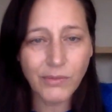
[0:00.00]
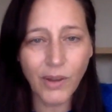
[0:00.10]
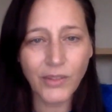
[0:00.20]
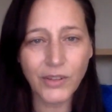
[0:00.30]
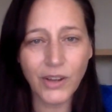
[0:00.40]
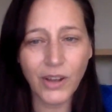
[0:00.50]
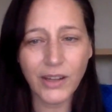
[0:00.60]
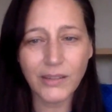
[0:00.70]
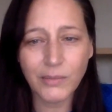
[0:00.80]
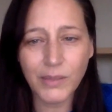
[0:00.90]
Father
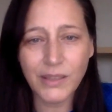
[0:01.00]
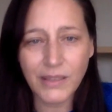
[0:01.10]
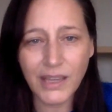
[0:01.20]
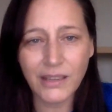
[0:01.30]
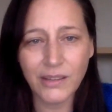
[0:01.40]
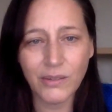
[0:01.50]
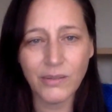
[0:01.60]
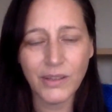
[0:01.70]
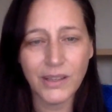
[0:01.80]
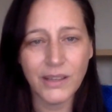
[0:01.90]
God, we thank
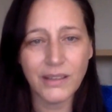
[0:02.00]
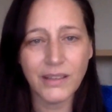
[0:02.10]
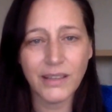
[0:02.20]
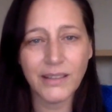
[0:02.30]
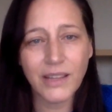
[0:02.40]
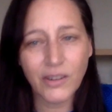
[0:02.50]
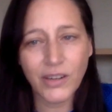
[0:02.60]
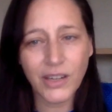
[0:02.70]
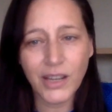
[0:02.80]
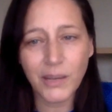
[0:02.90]
you that they are
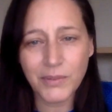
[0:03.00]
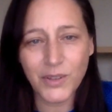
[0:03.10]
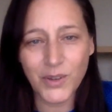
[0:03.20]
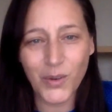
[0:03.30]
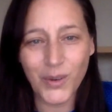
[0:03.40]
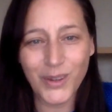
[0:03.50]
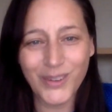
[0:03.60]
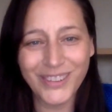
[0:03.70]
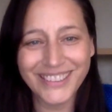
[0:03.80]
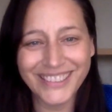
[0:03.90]
going to come to know you.